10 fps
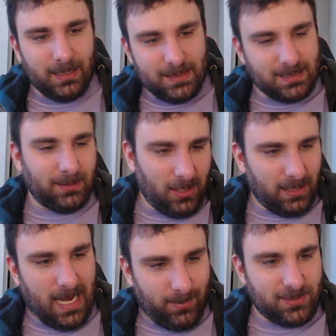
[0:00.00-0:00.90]
log
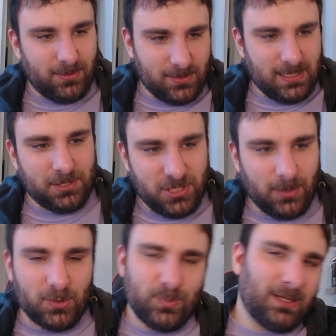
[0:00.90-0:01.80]
cabin, so there's not
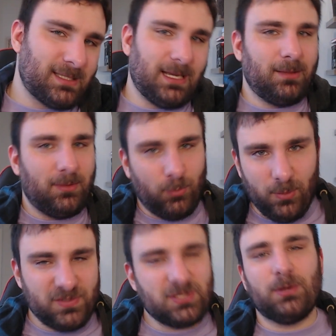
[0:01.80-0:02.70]
shingles, but the
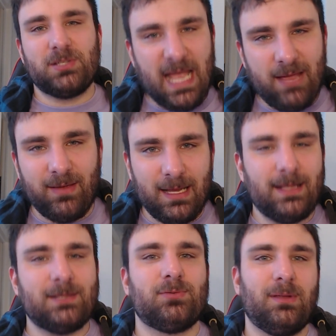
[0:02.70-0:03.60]
roof starts caving in,
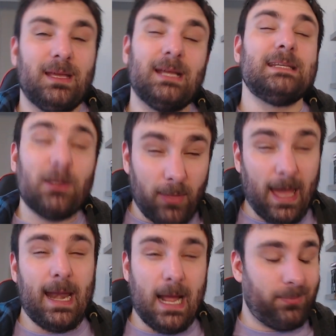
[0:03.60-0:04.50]
that sort of thing. Until
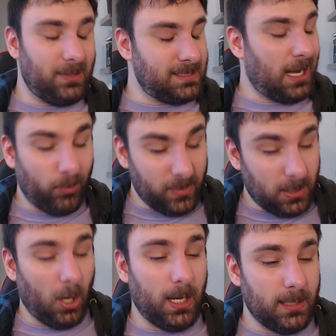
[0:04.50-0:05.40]
that happens, I'll be
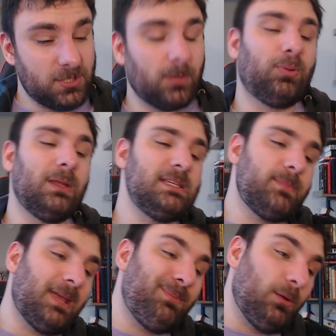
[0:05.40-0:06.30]
gone. So please
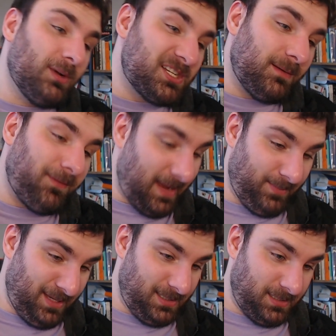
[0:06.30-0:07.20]
make me rich and
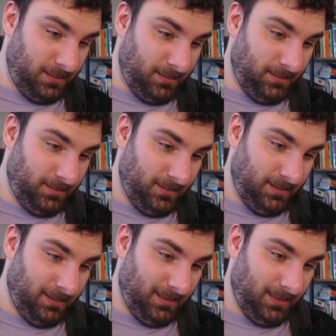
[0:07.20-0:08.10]
famous.
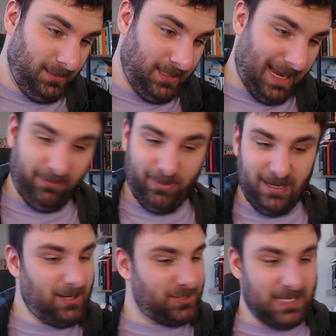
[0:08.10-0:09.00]
Everybody
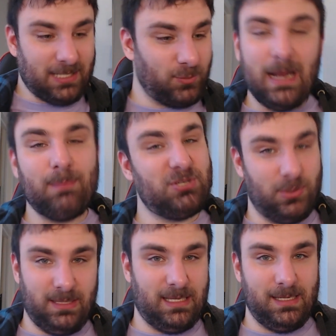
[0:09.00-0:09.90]
knows that's why I'm
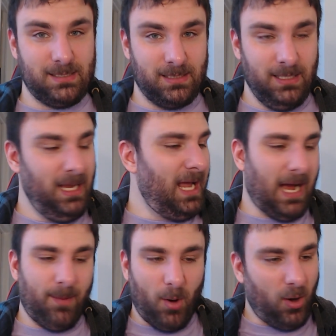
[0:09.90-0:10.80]
doing this.
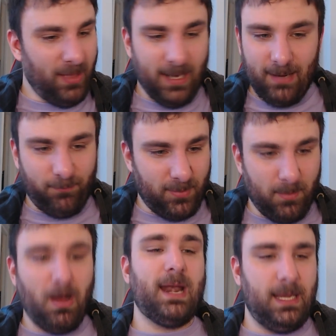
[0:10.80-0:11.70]
I'm all in it for the
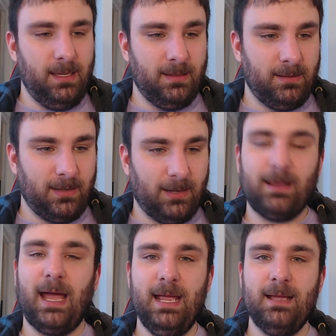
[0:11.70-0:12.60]
money,
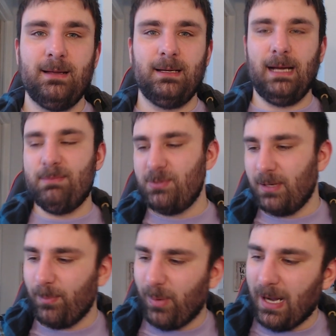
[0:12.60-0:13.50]
okay? I'm doing
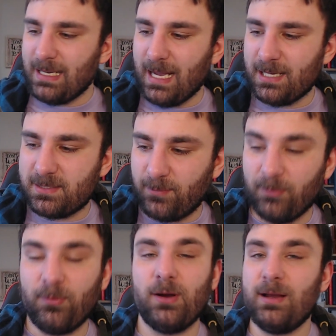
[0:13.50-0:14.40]
a podcast for
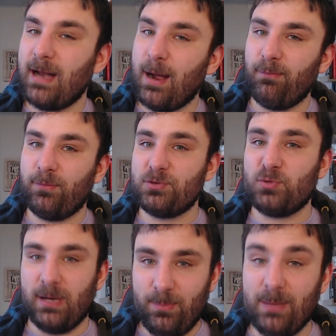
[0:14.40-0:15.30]
over a year now for
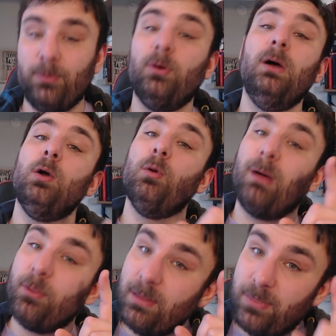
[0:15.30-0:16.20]
20 people who, by
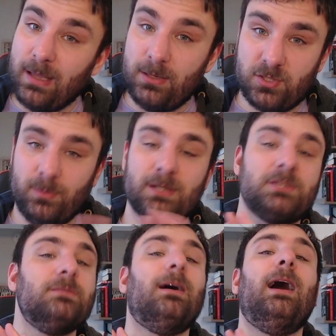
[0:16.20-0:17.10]
the way, thank you so much,
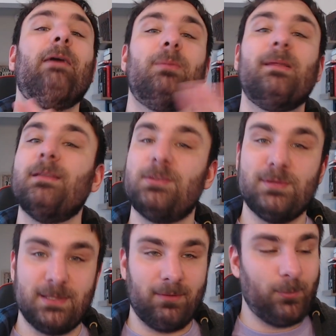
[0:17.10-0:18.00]
everybody that tunes
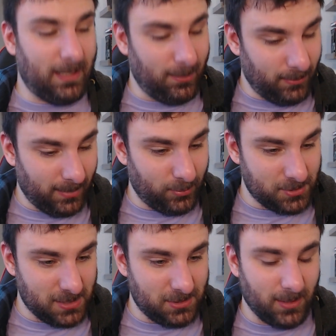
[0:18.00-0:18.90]
in every week. I really
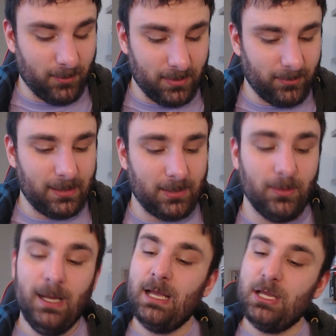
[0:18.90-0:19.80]
appreciate you. I really, really do.
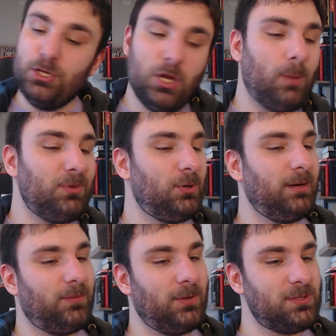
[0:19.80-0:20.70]
You know I'm doing it
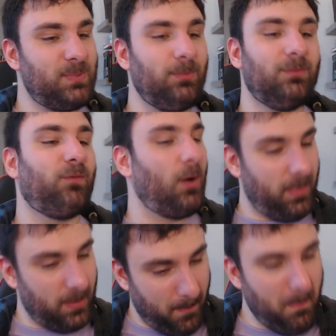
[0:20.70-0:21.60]
for those people for
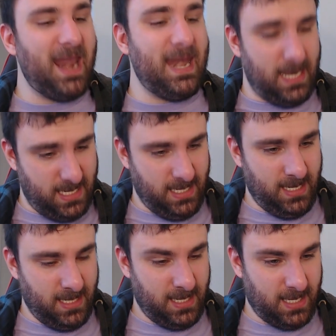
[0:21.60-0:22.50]
the money,
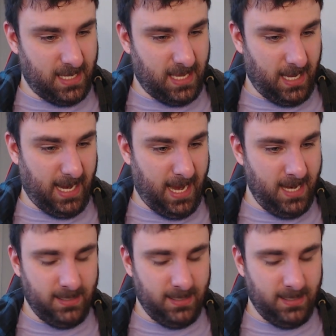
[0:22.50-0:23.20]
okay?